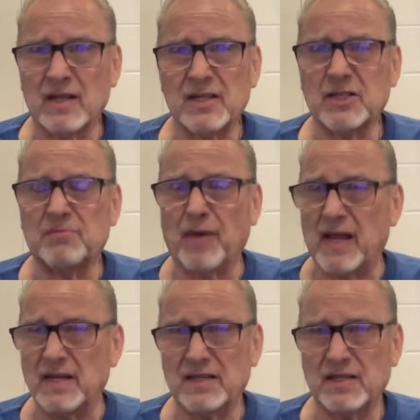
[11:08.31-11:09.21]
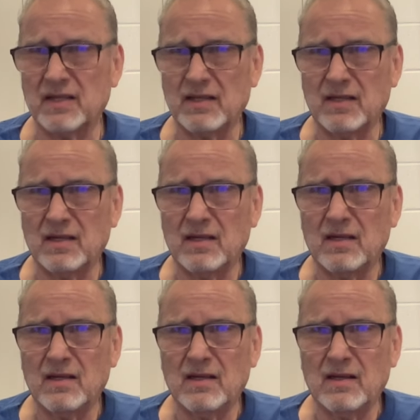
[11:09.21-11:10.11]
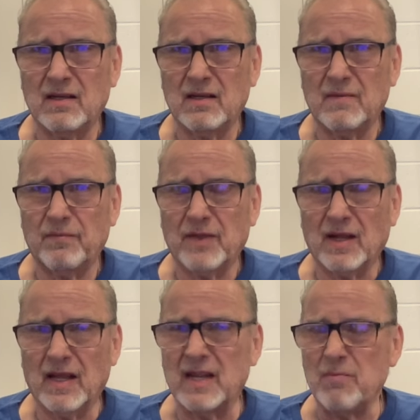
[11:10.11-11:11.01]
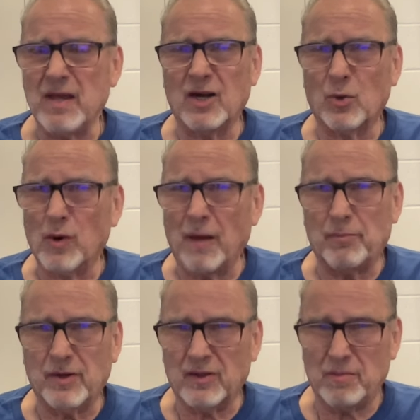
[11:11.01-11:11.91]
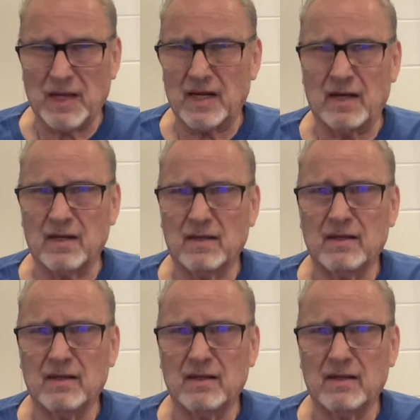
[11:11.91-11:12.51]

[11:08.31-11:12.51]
space. Let Him interrupt the meeting.